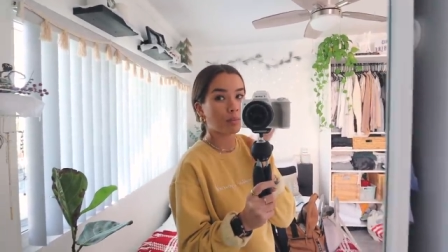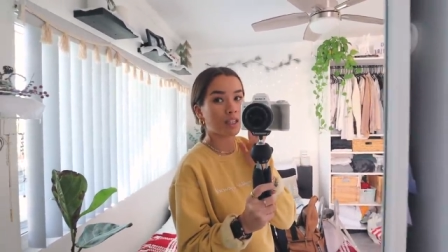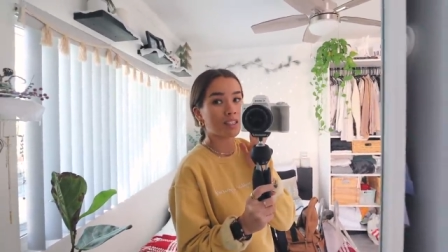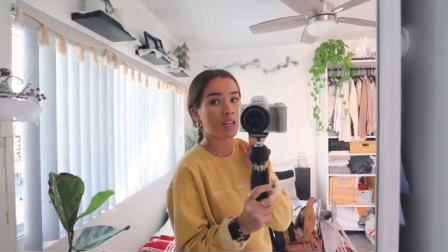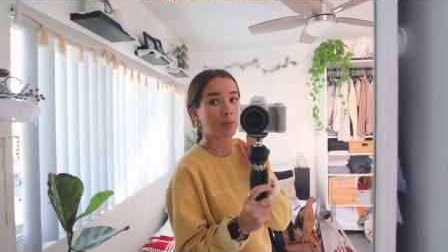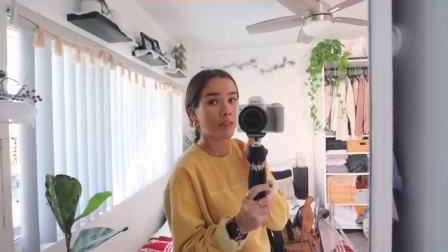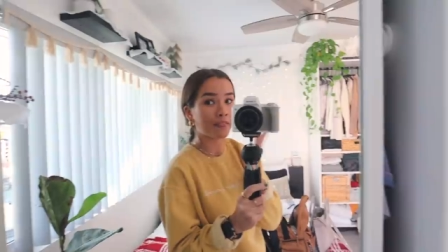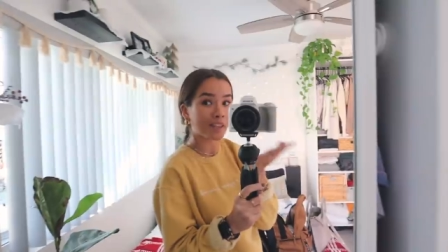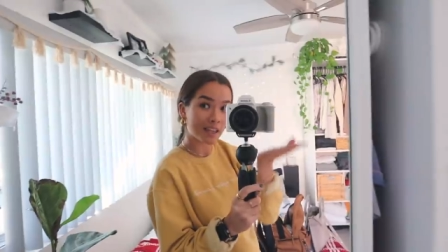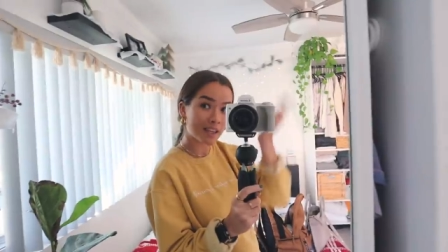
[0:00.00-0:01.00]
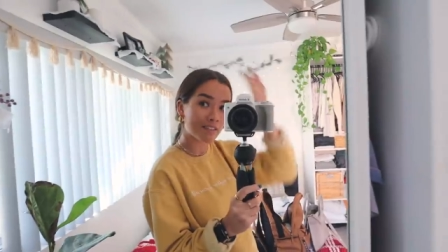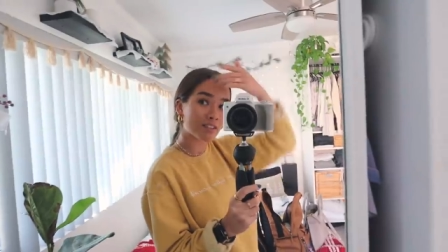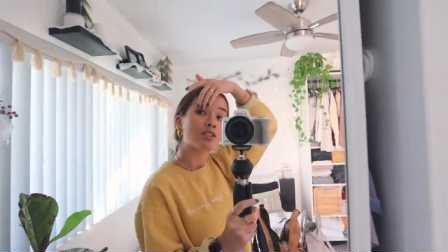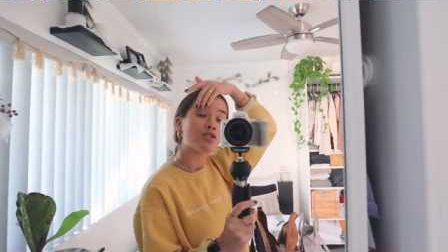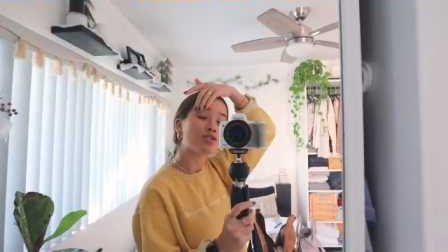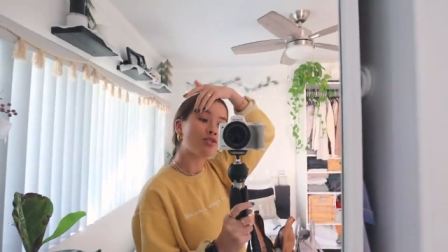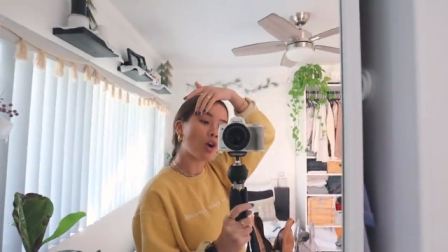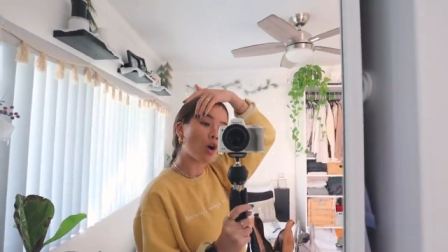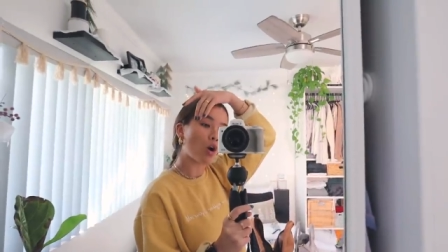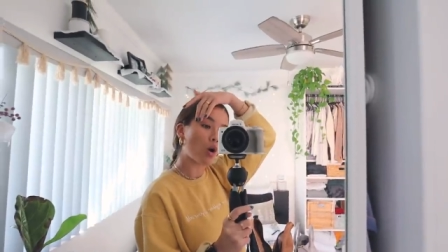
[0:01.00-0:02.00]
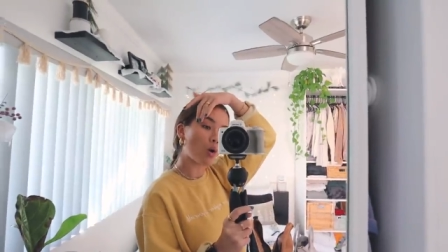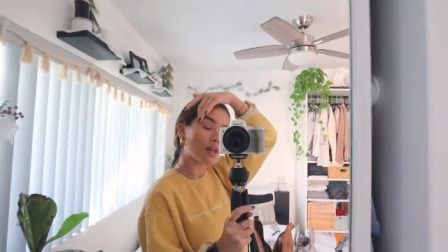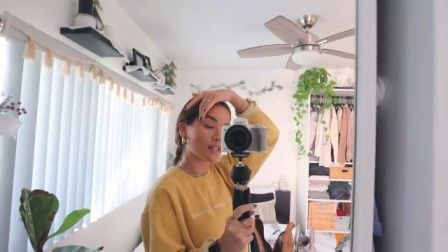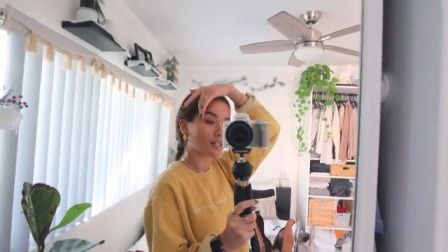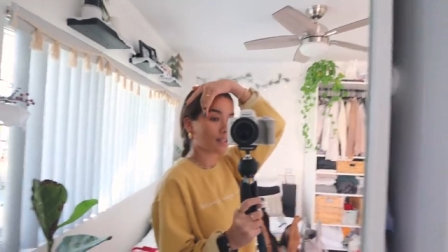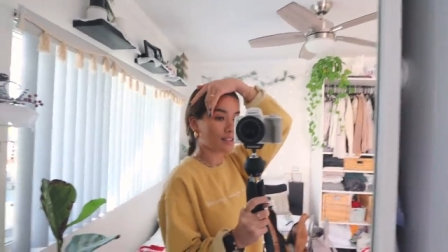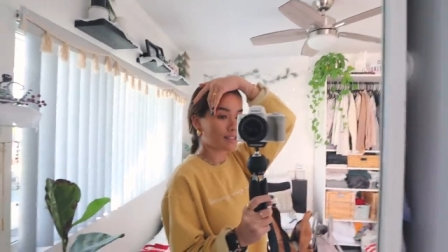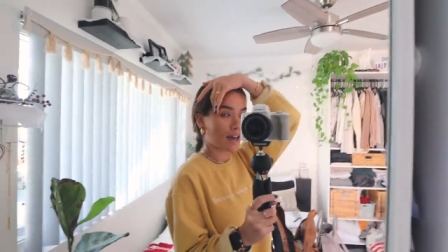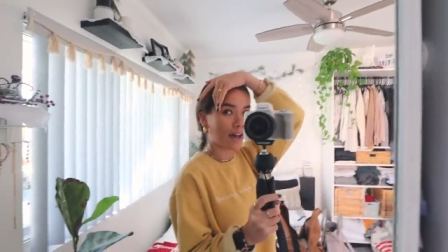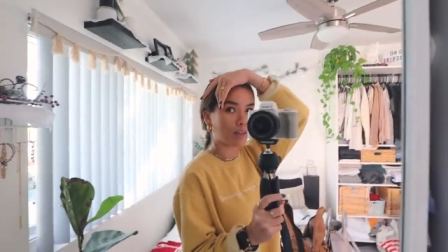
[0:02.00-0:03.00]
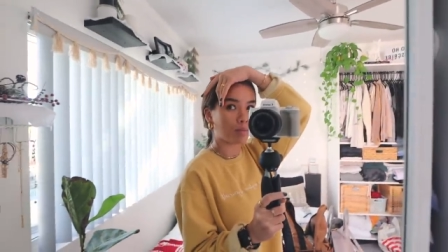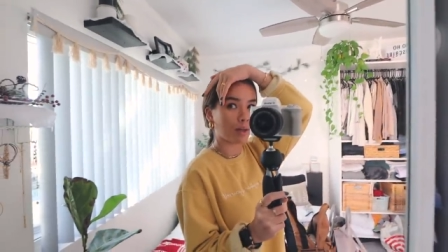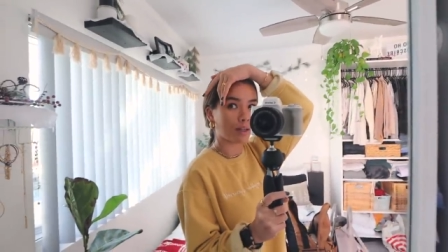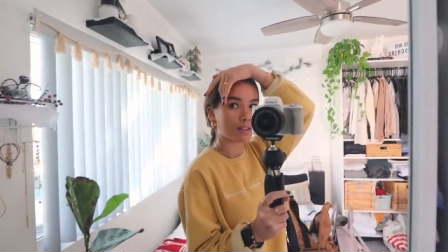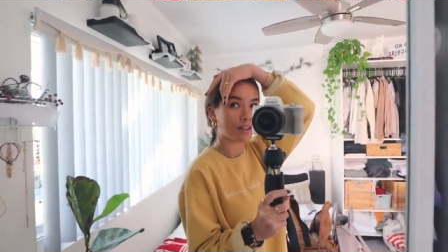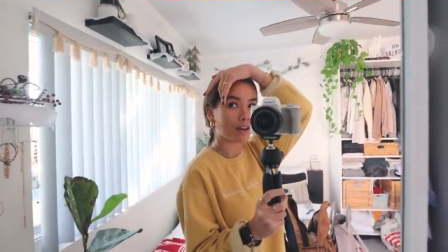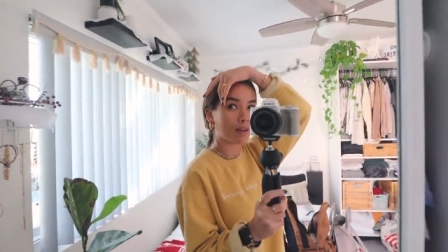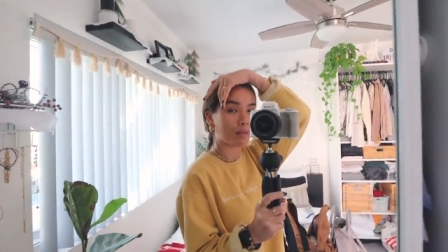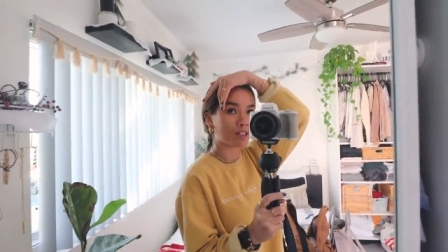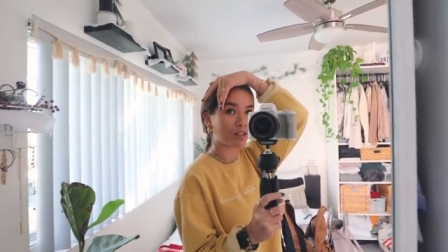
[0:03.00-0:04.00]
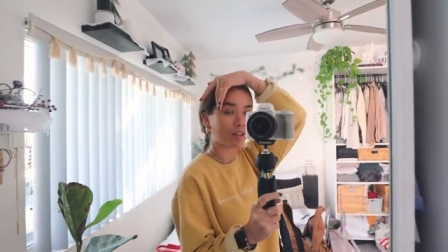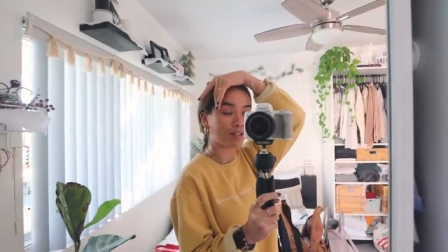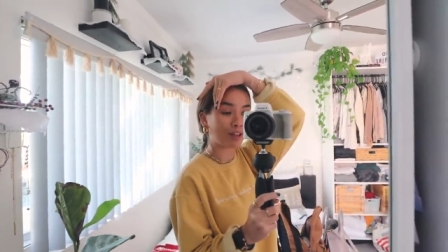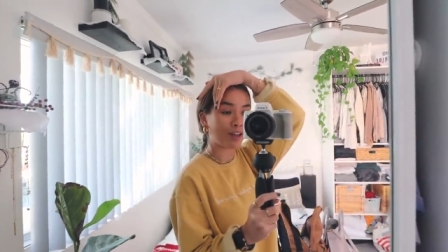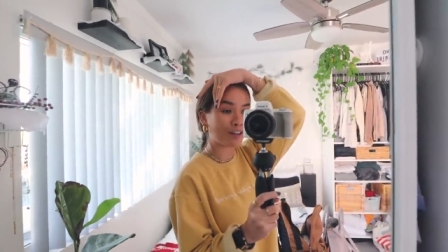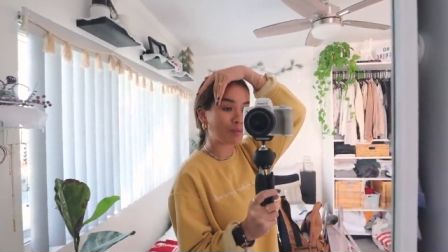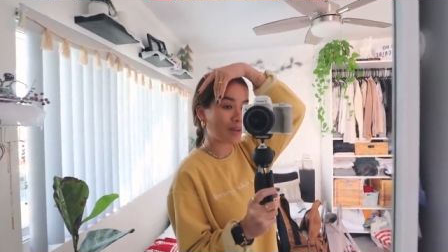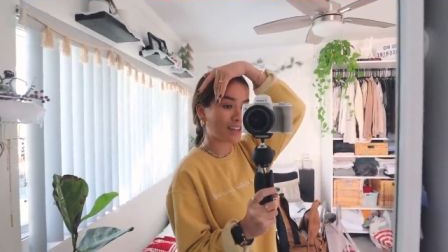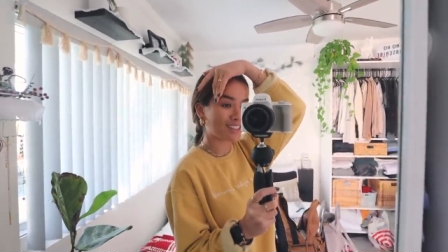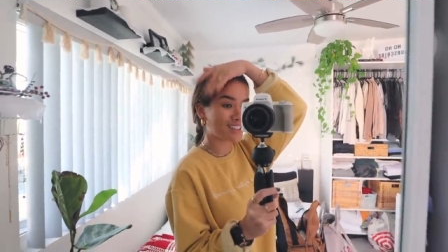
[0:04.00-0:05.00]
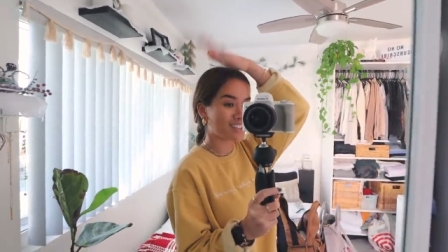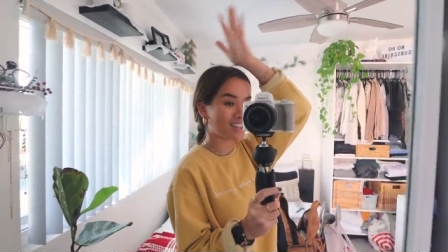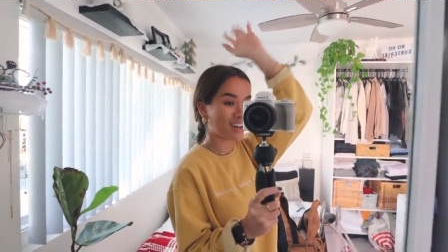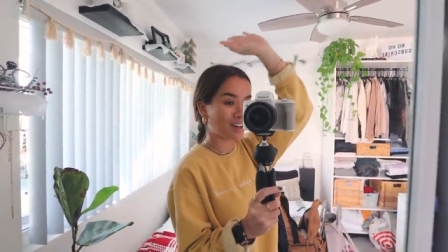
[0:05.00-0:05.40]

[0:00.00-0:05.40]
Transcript: by the time I leave. So that's kind of sad, but it means I'll have a lot of packages to